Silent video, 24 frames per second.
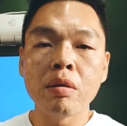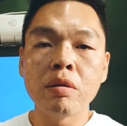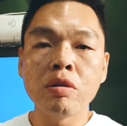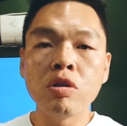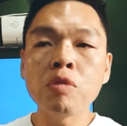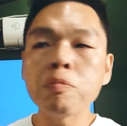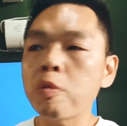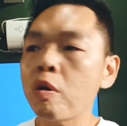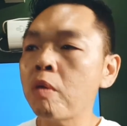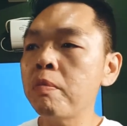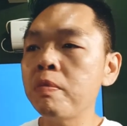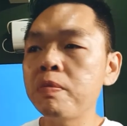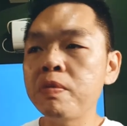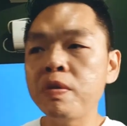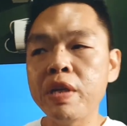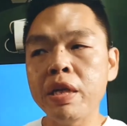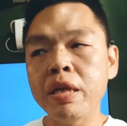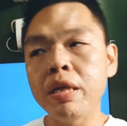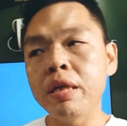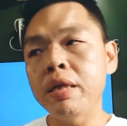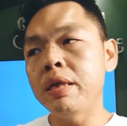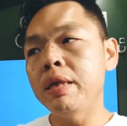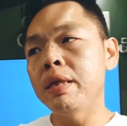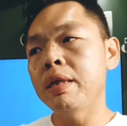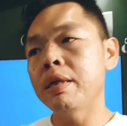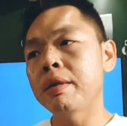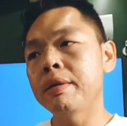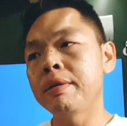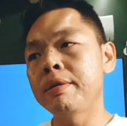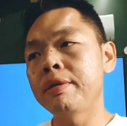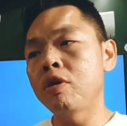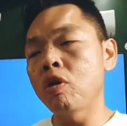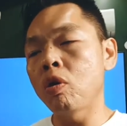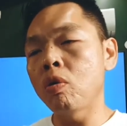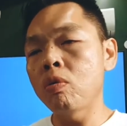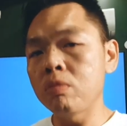You probably
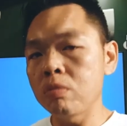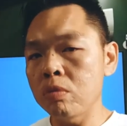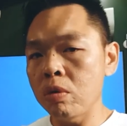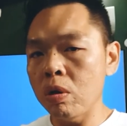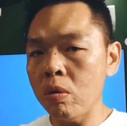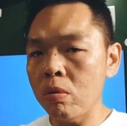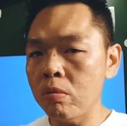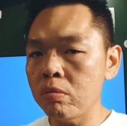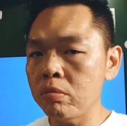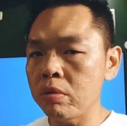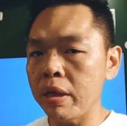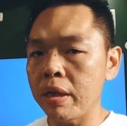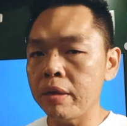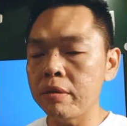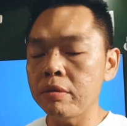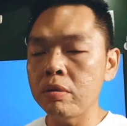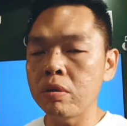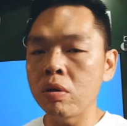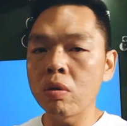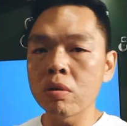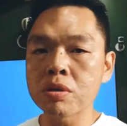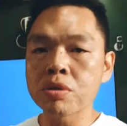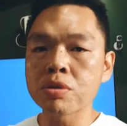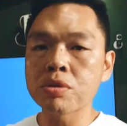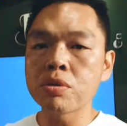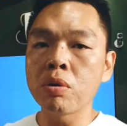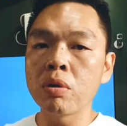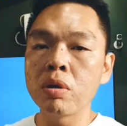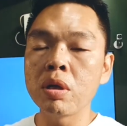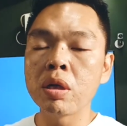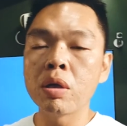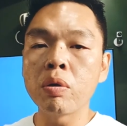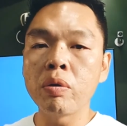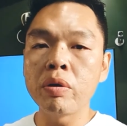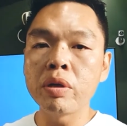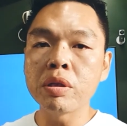don't know that your
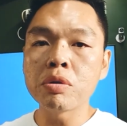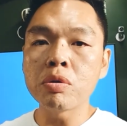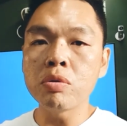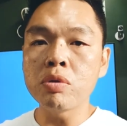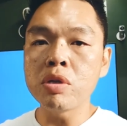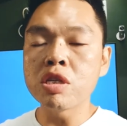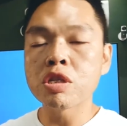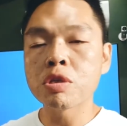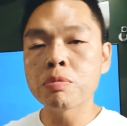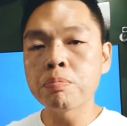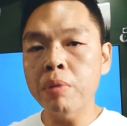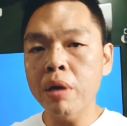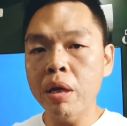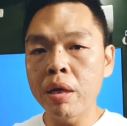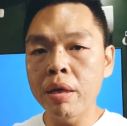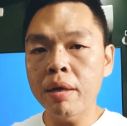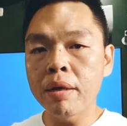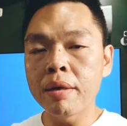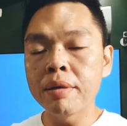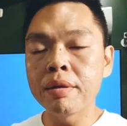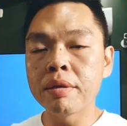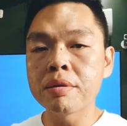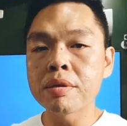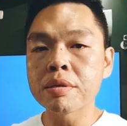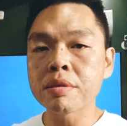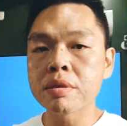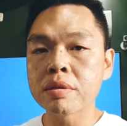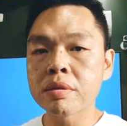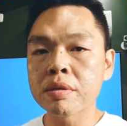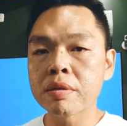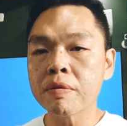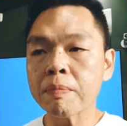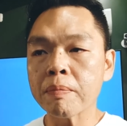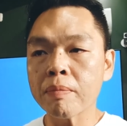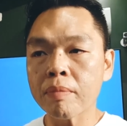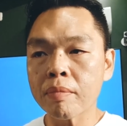story going to inspire others.
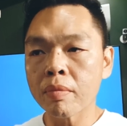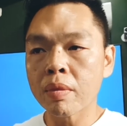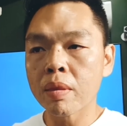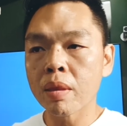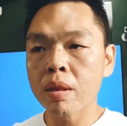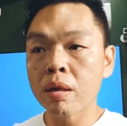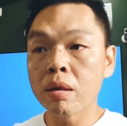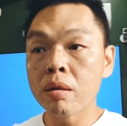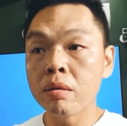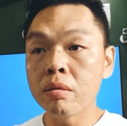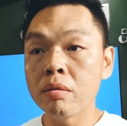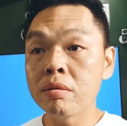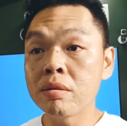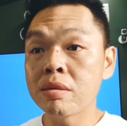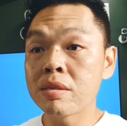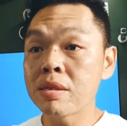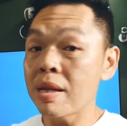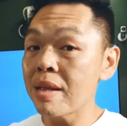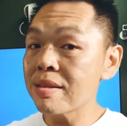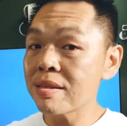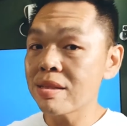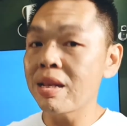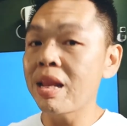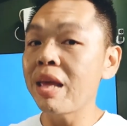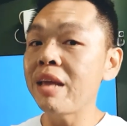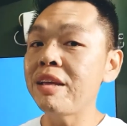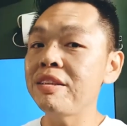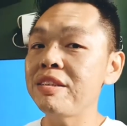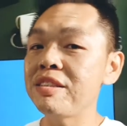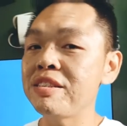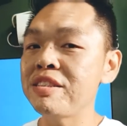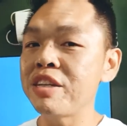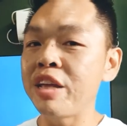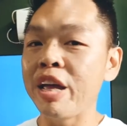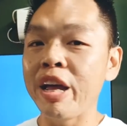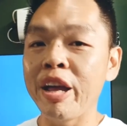Just
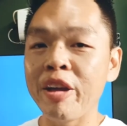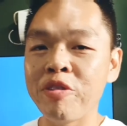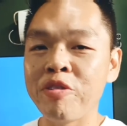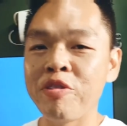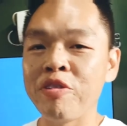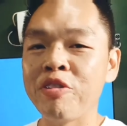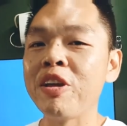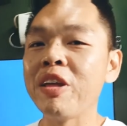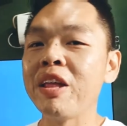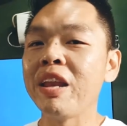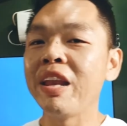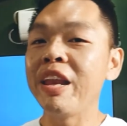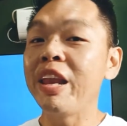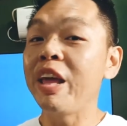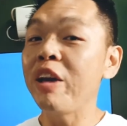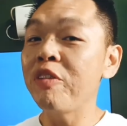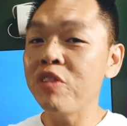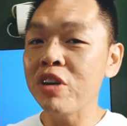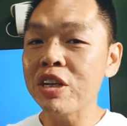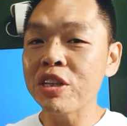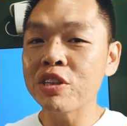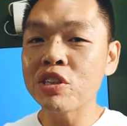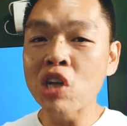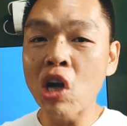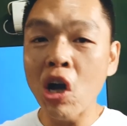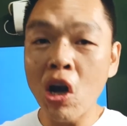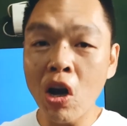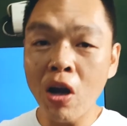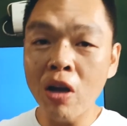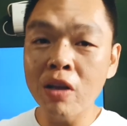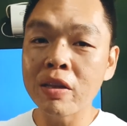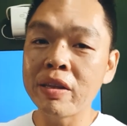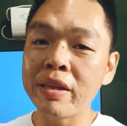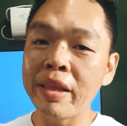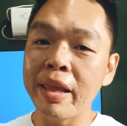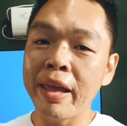like Jeff never
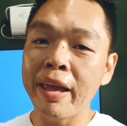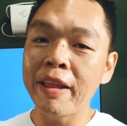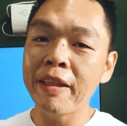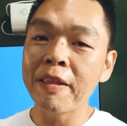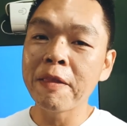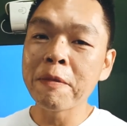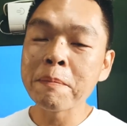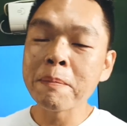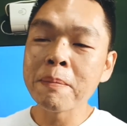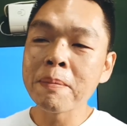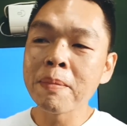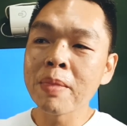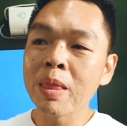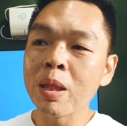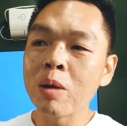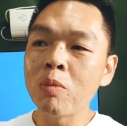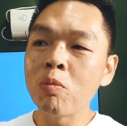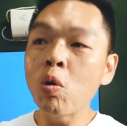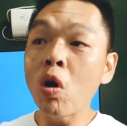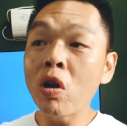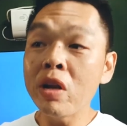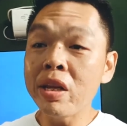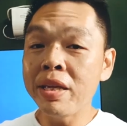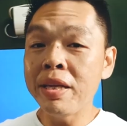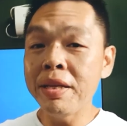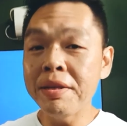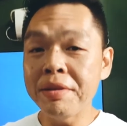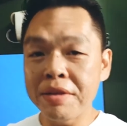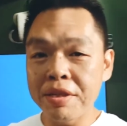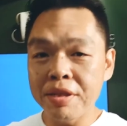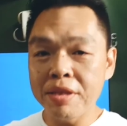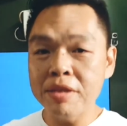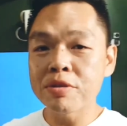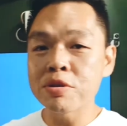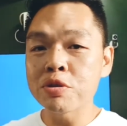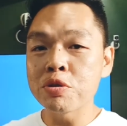thought that what he
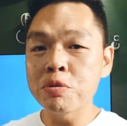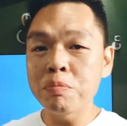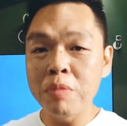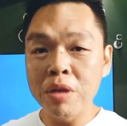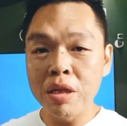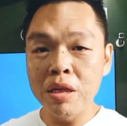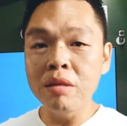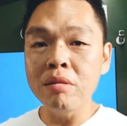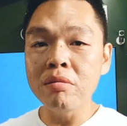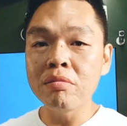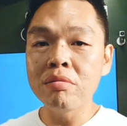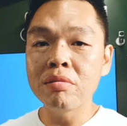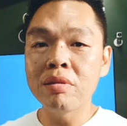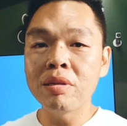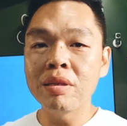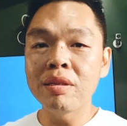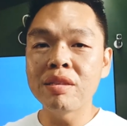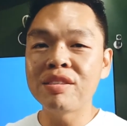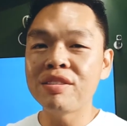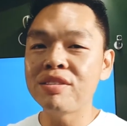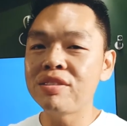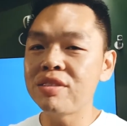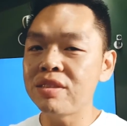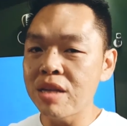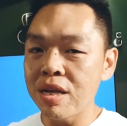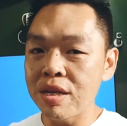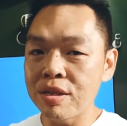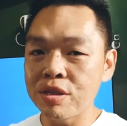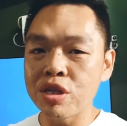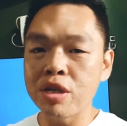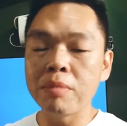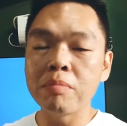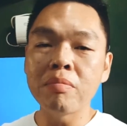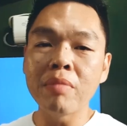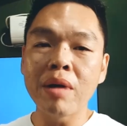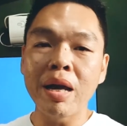did to me is
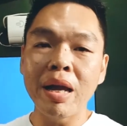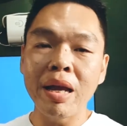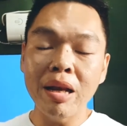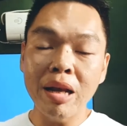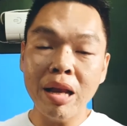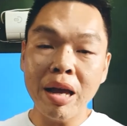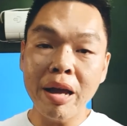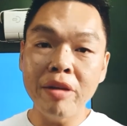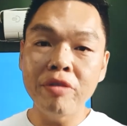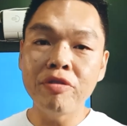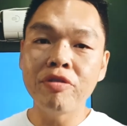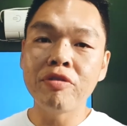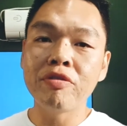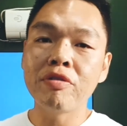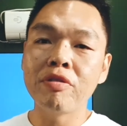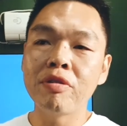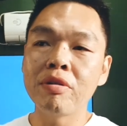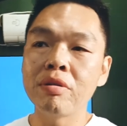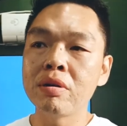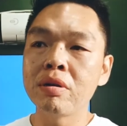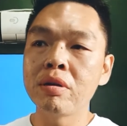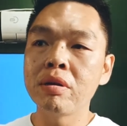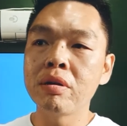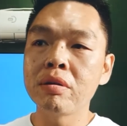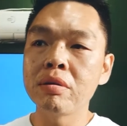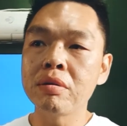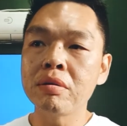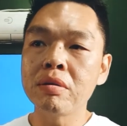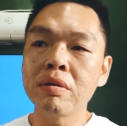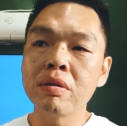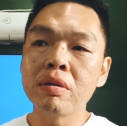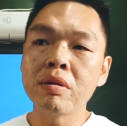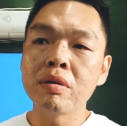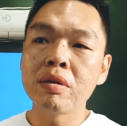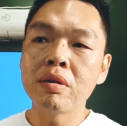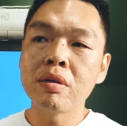changing my life
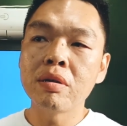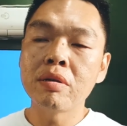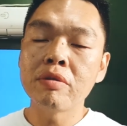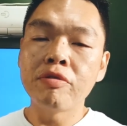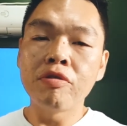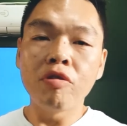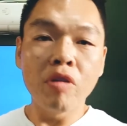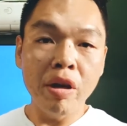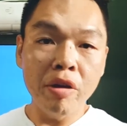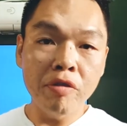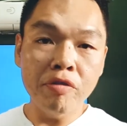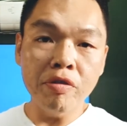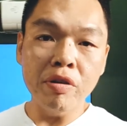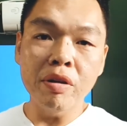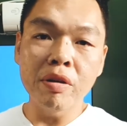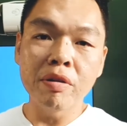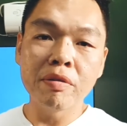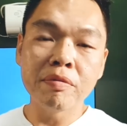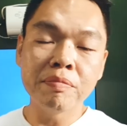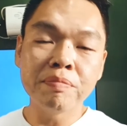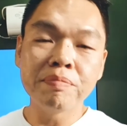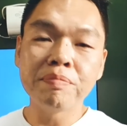forever.